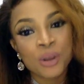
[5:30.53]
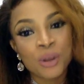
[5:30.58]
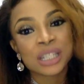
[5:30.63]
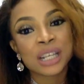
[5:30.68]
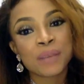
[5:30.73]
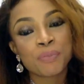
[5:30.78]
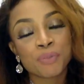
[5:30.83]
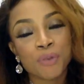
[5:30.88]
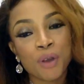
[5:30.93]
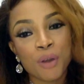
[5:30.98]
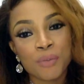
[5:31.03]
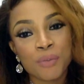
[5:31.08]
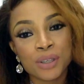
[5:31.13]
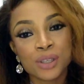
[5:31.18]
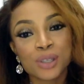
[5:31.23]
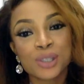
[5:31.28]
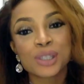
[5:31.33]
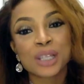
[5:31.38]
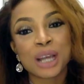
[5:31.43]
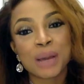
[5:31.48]
It's a
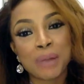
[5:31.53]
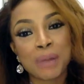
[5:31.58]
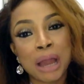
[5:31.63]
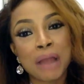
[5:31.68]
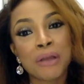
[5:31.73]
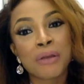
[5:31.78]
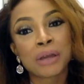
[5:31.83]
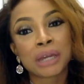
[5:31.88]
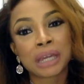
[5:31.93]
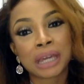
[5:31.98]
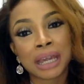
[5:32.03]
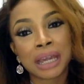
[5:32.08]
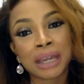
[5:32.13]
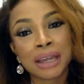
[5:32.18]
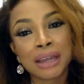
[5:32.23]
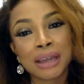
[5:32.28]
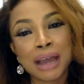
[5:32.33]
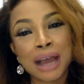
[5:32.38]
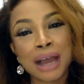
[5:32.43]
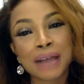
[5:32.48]
promise. You know, like, okay.